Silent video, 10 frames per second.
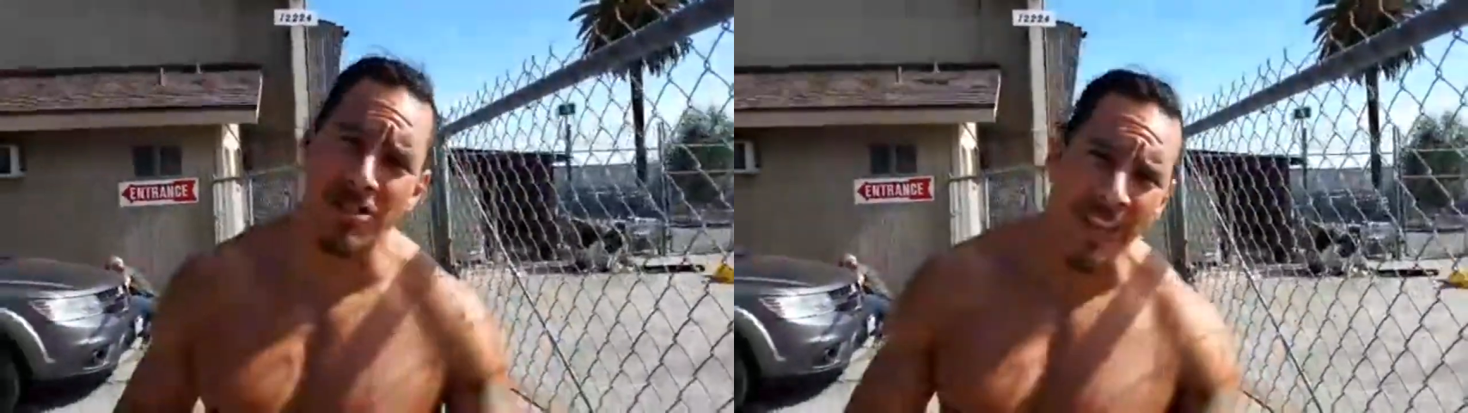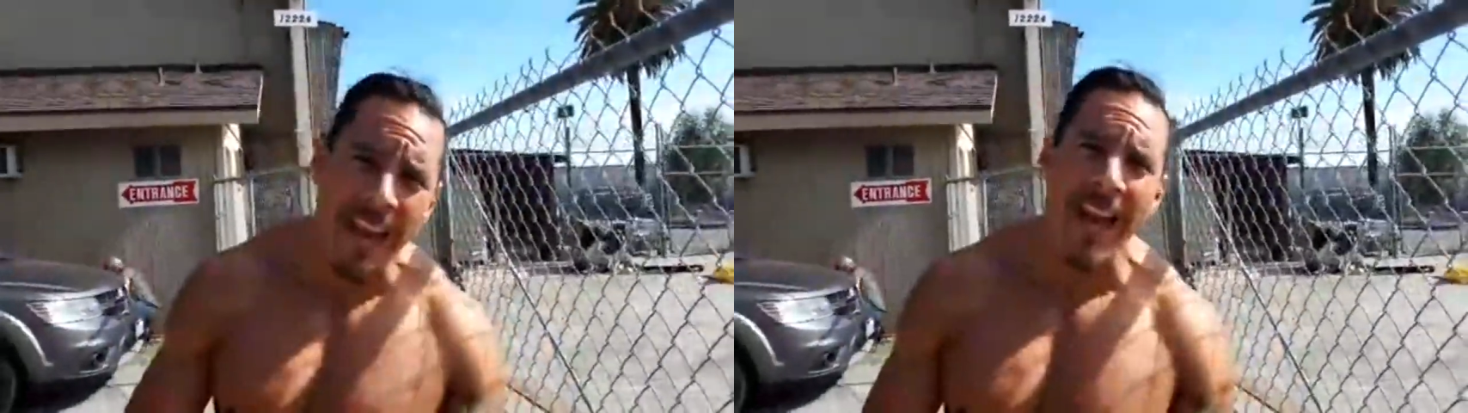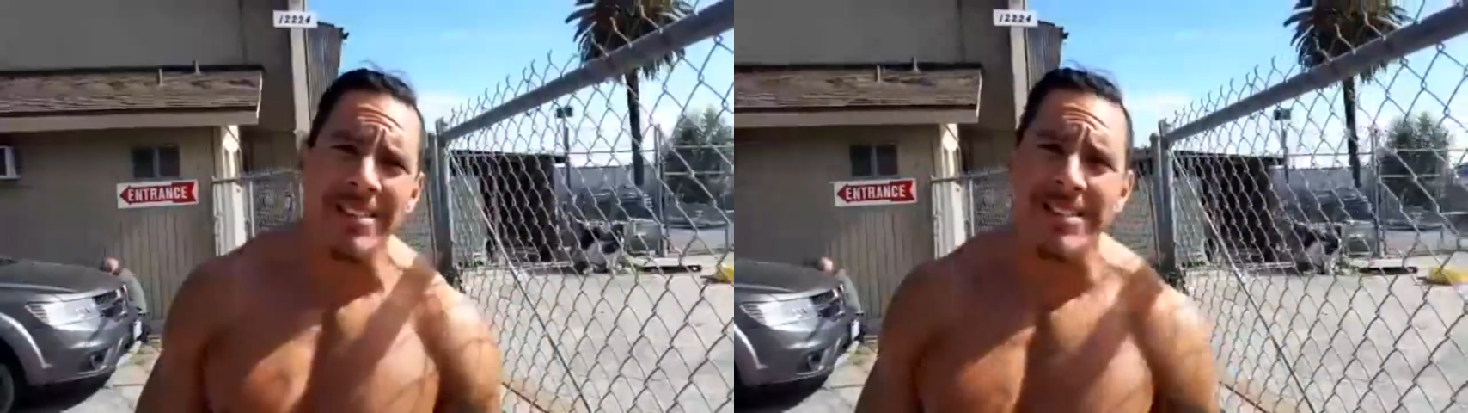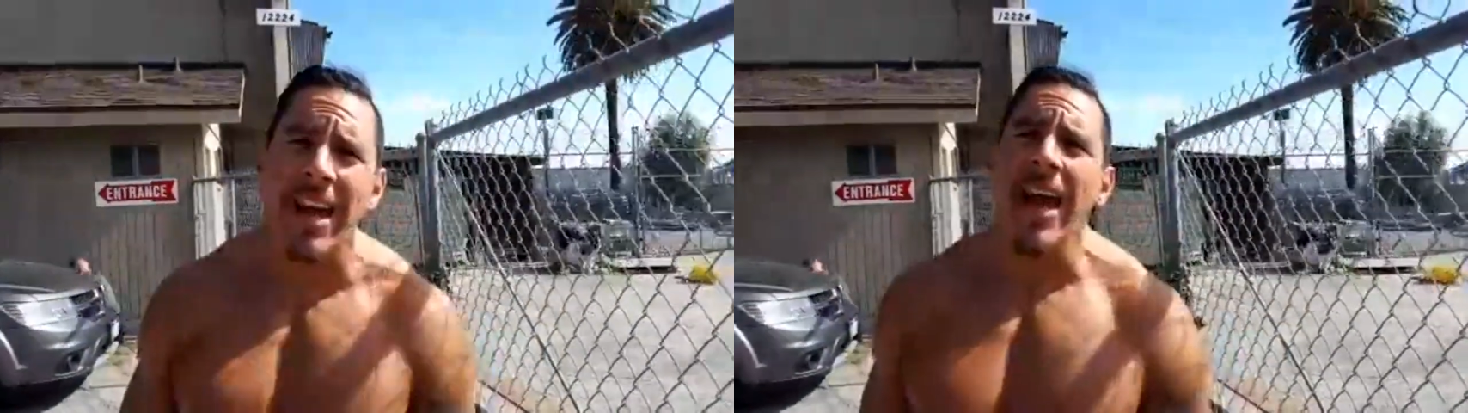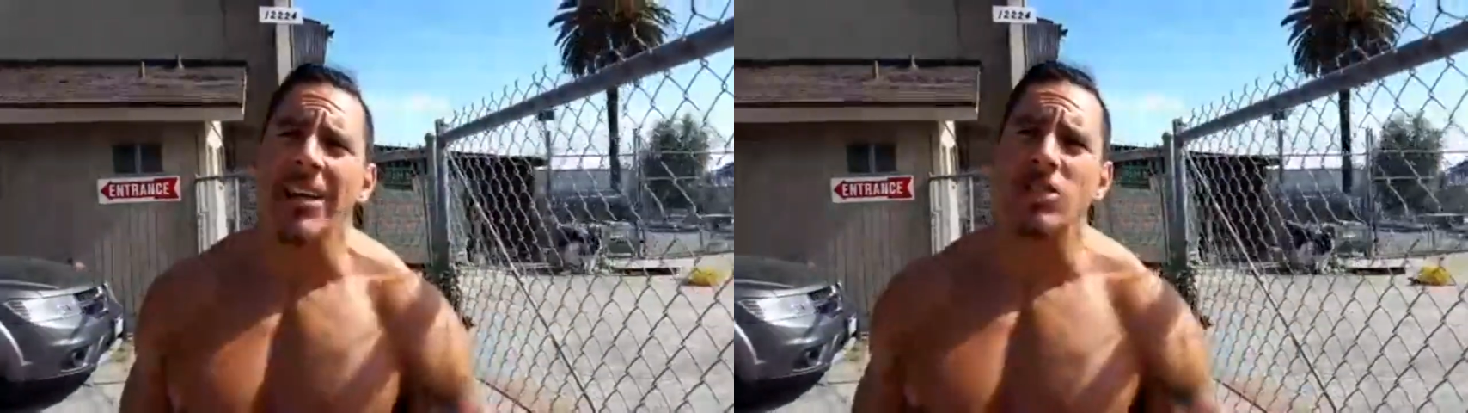I, días
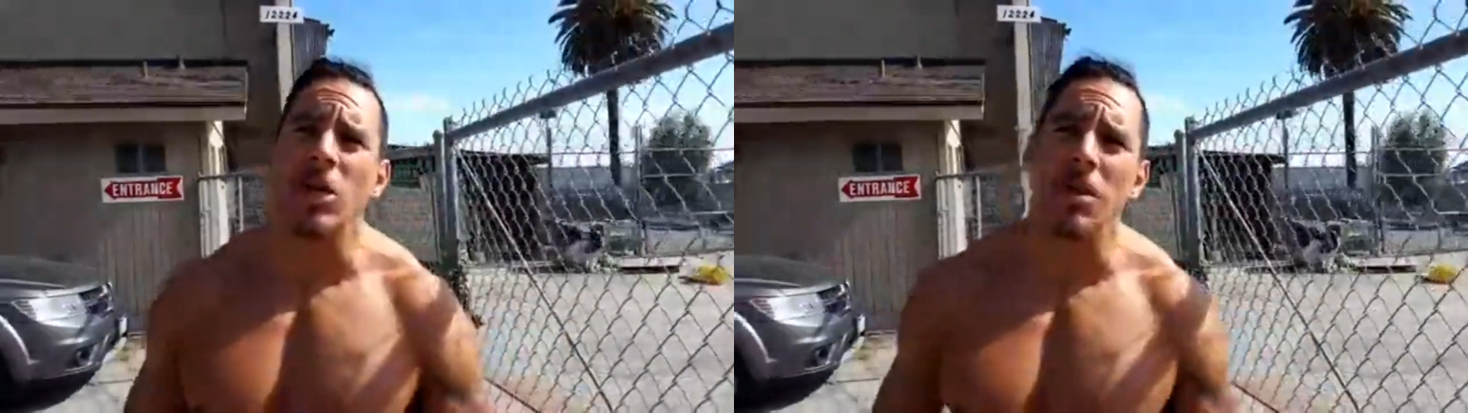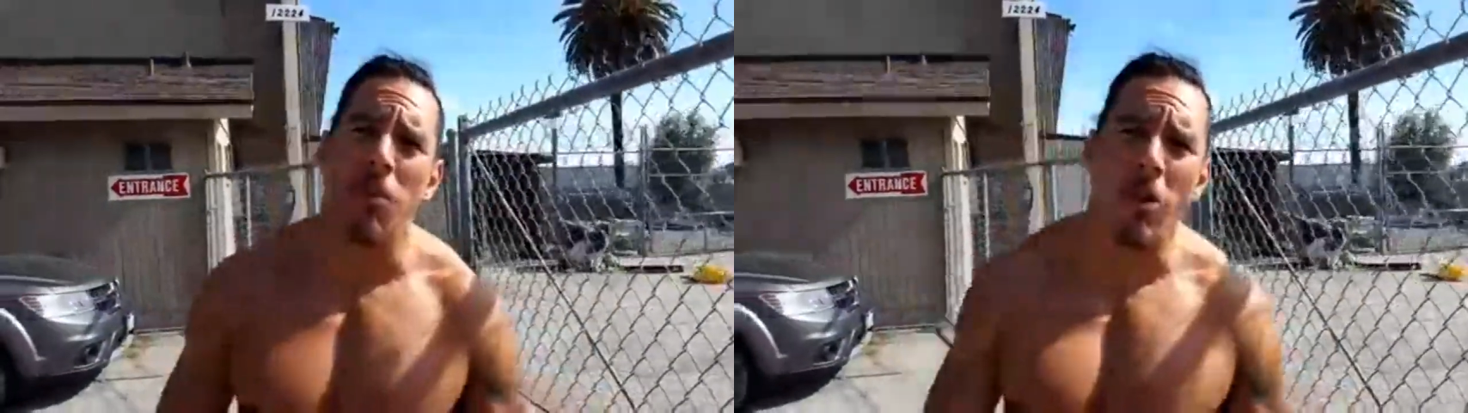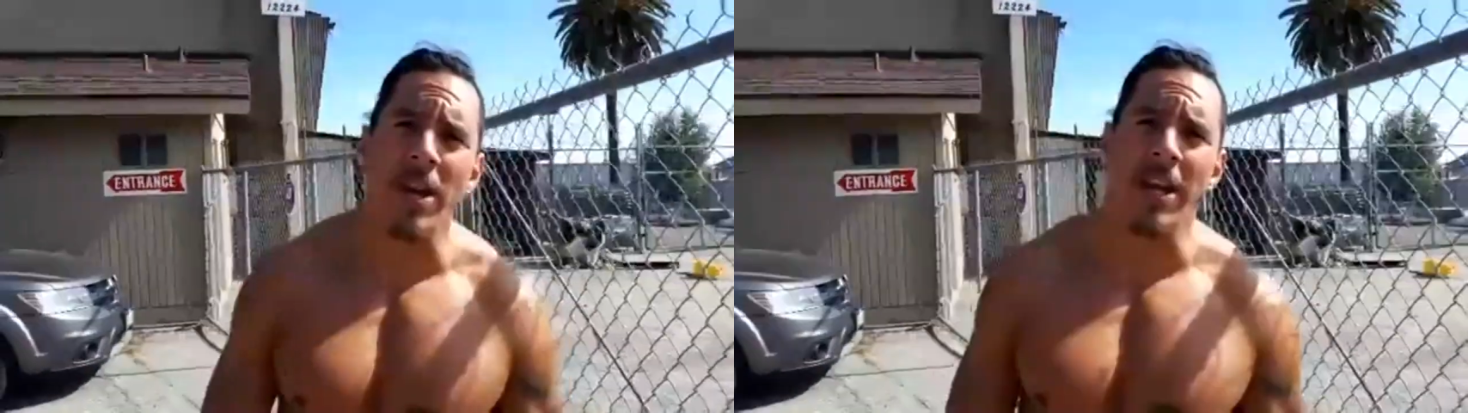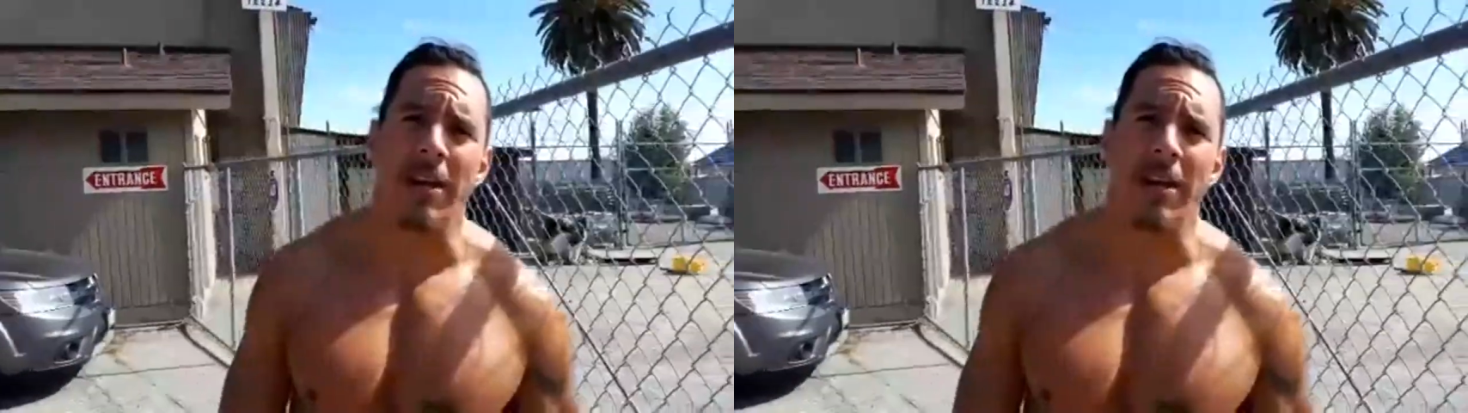It's good morning.